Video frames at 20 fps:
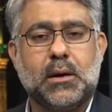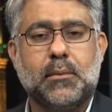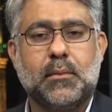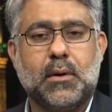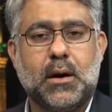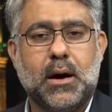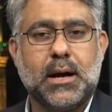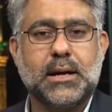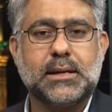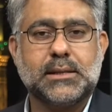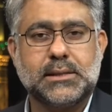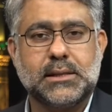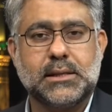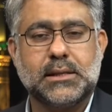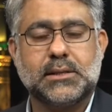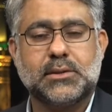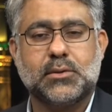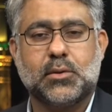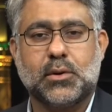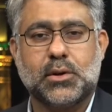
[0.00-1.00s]

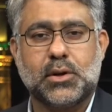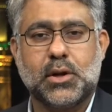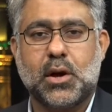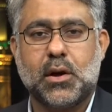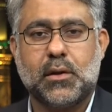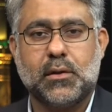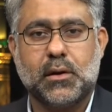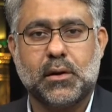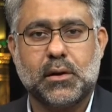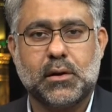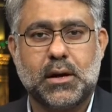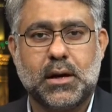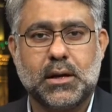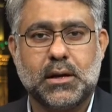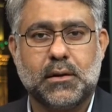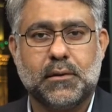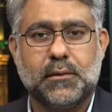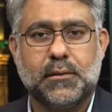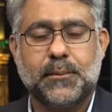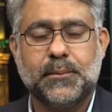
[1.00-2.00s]
ISIS or the other
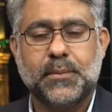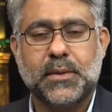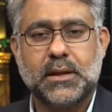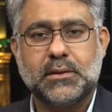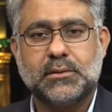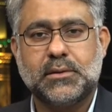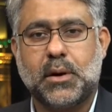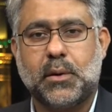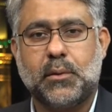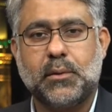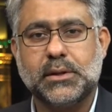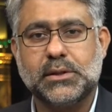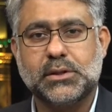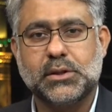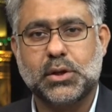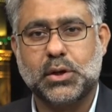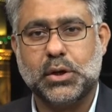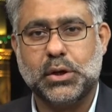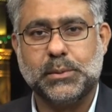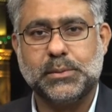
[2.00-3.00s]
kind of
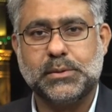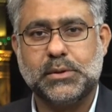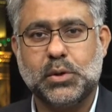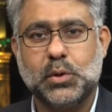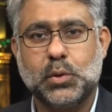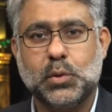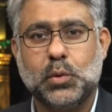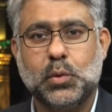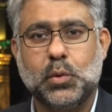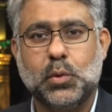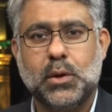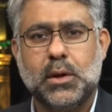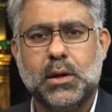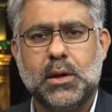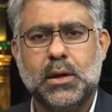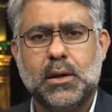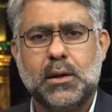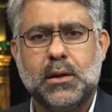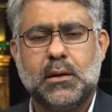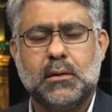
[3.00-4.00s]
terrorist groups who
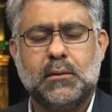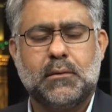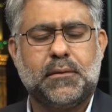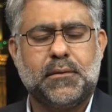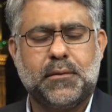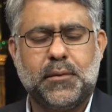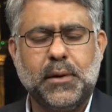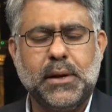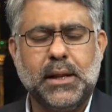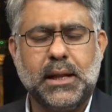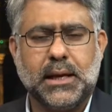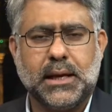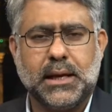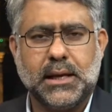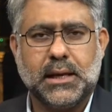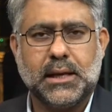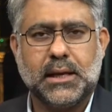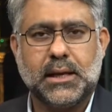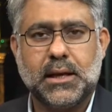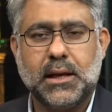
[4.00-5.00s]

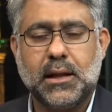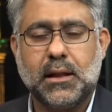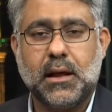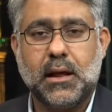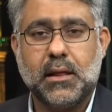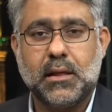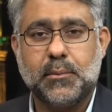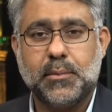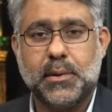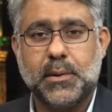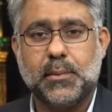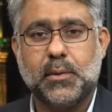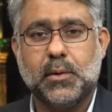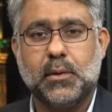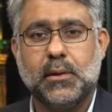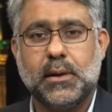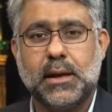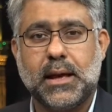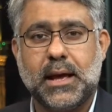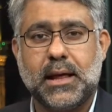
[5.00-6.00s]
freely kill other
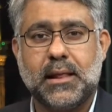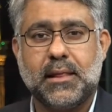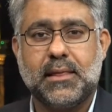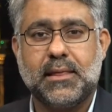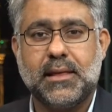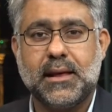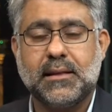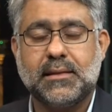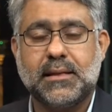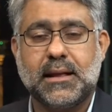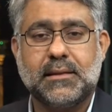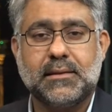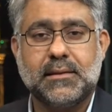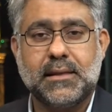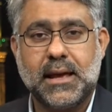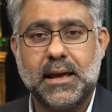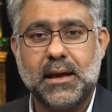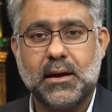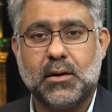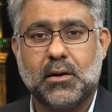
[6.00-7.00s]
people and think that
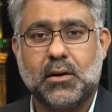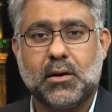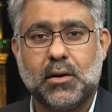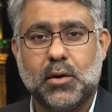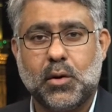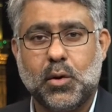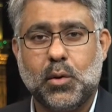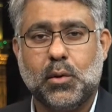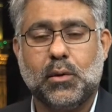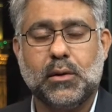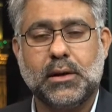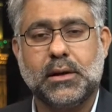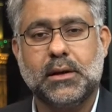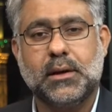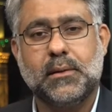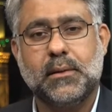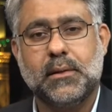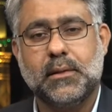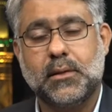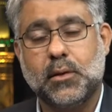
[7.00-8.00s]
they are
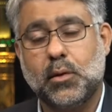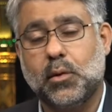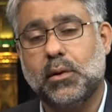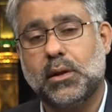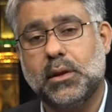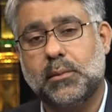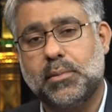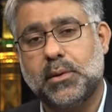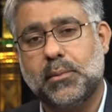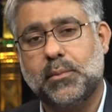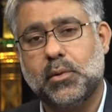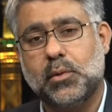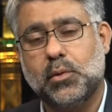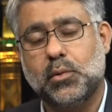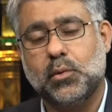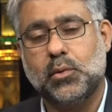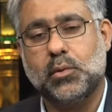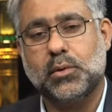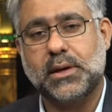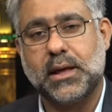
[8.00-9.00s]
the only people
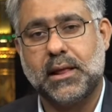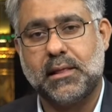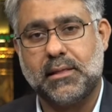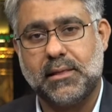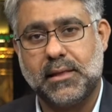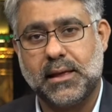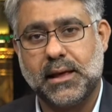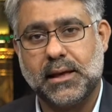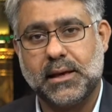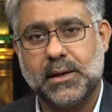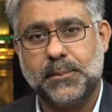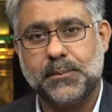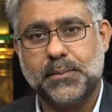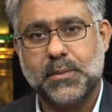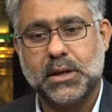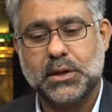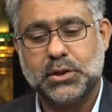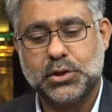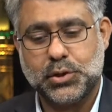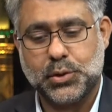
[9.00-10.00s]
who can think
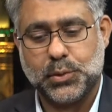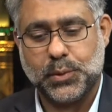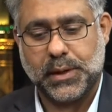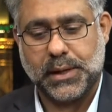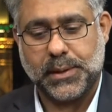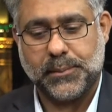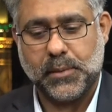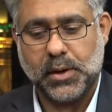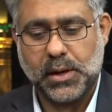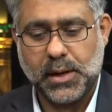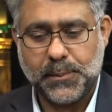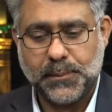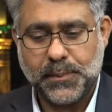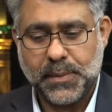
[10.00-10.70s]
truly. Okay,